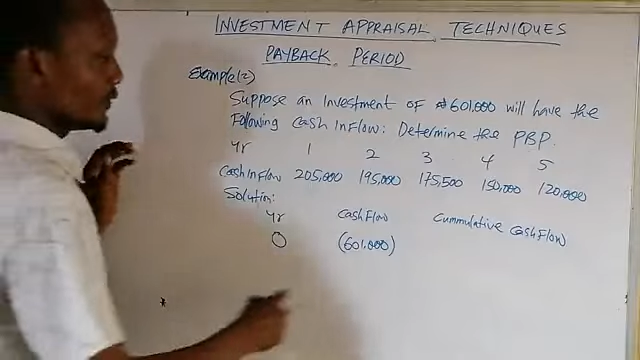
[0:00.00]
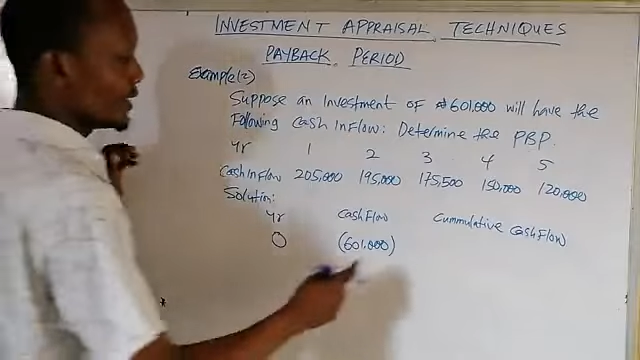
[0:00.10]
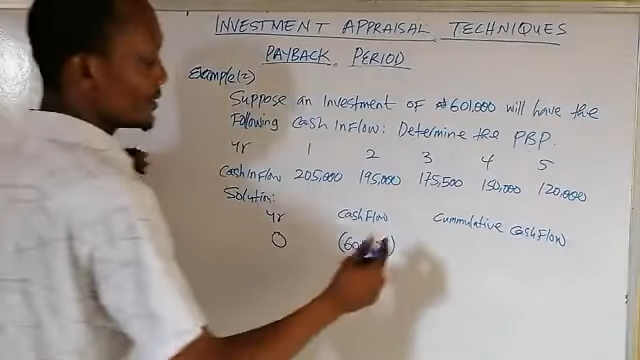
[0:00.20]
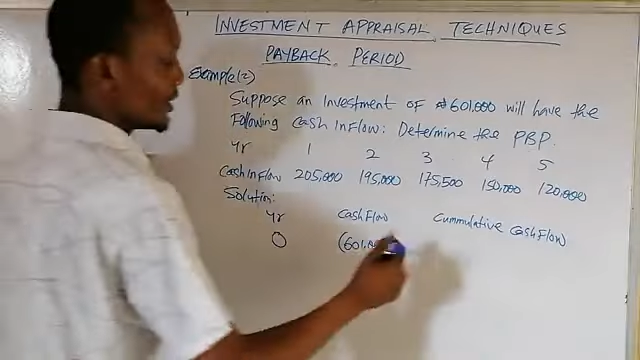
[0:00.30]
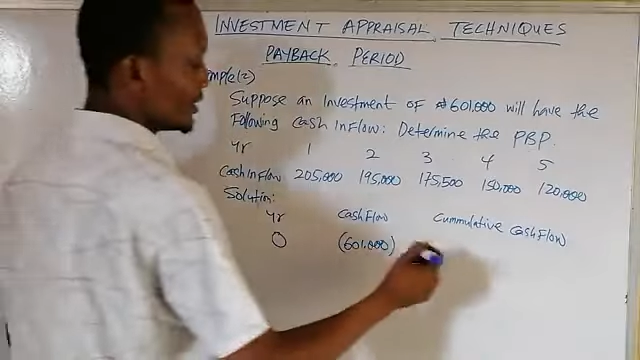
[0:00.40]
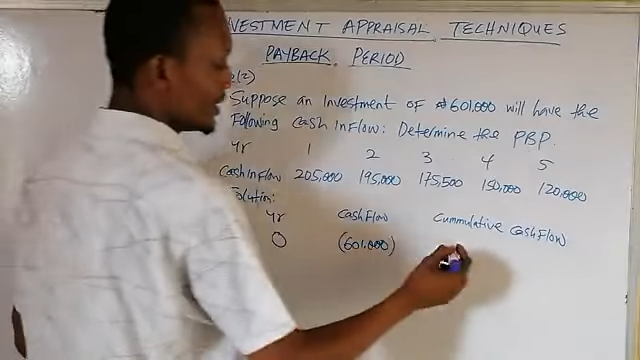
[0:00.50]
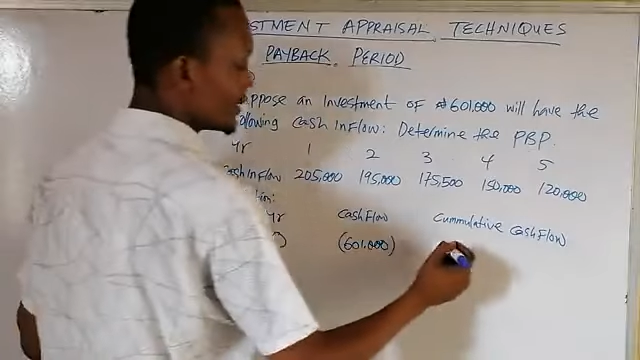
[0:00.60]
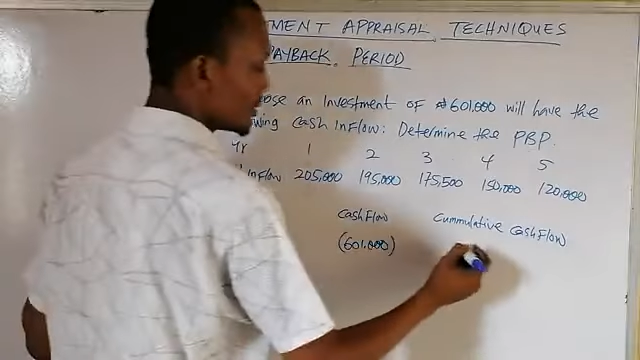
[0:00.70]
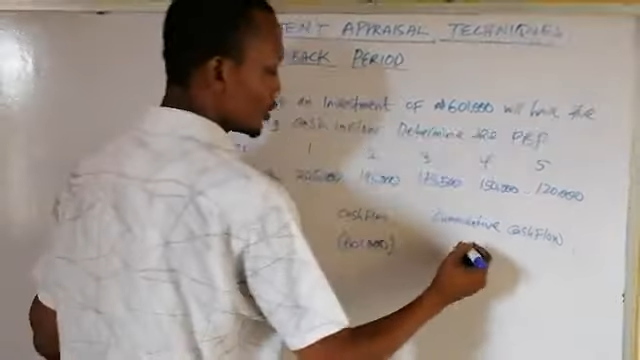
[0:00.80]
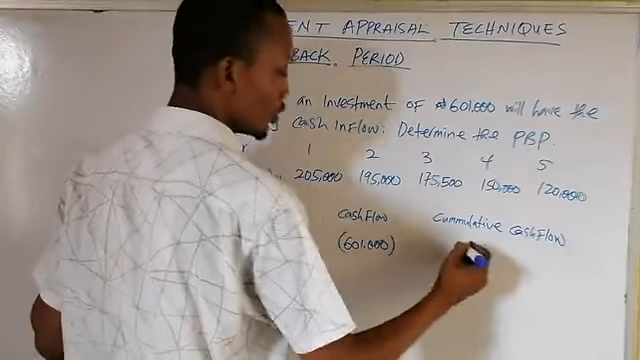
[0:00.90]
Invested
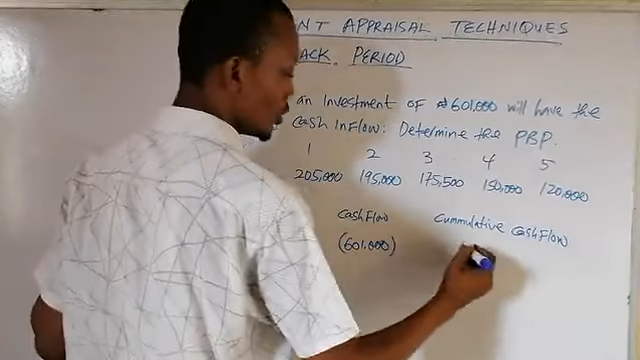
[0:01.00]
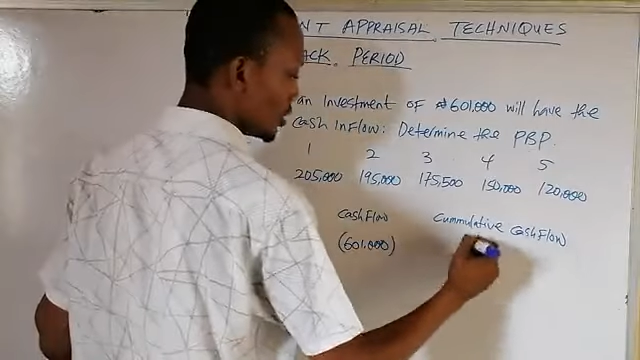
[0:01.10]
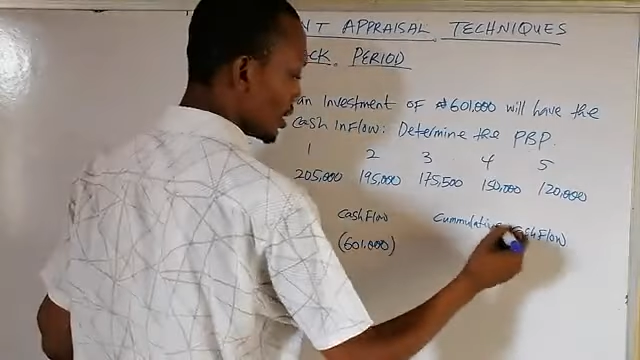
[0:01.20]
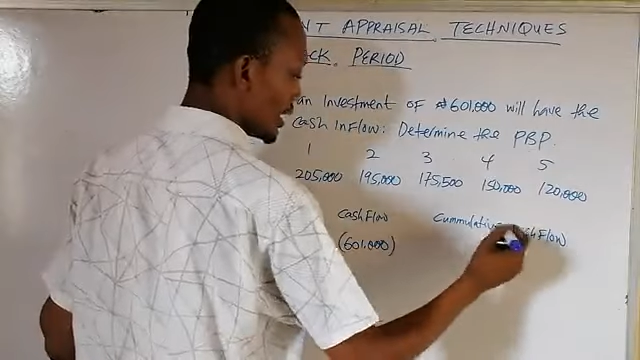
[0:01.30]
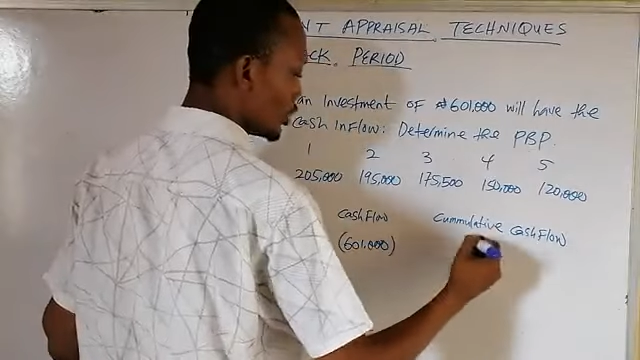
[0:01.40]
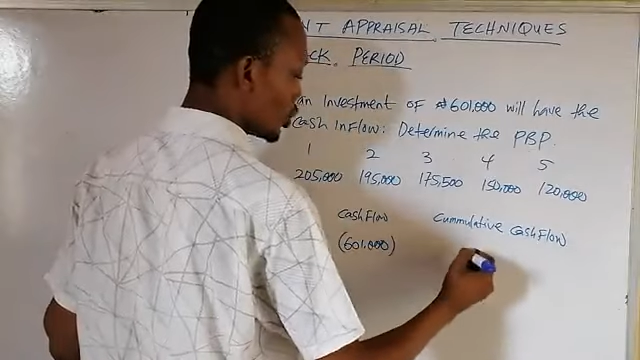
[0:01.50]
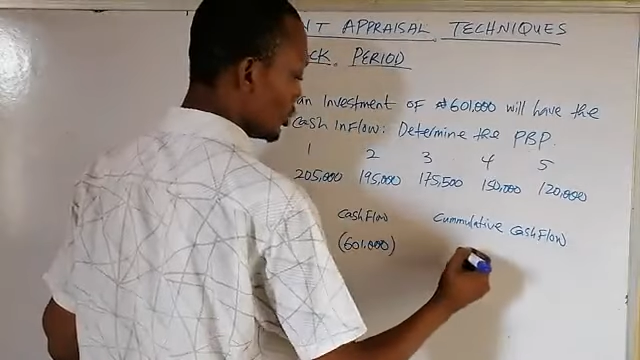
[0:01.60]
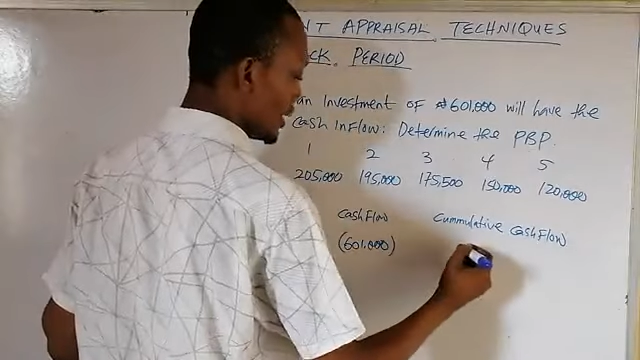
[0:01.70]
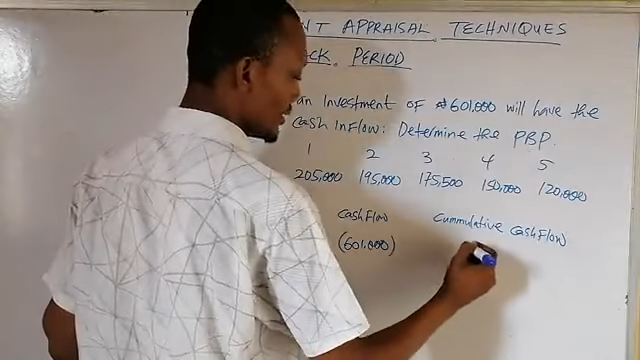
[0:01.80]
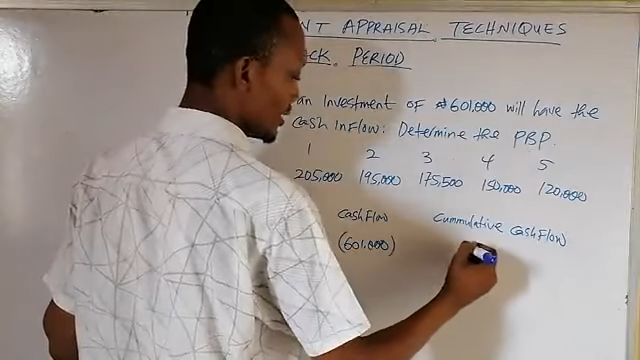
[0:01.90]
this. So under the
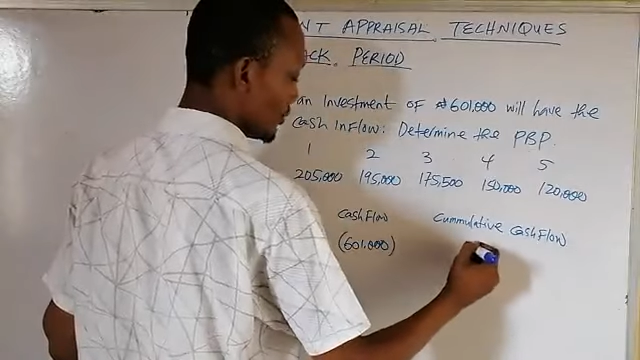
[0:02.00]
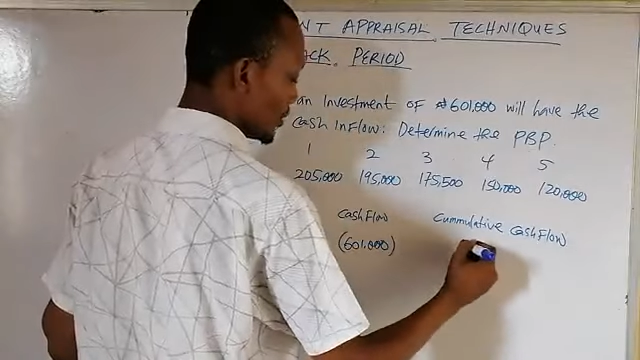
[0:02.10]
cumulative,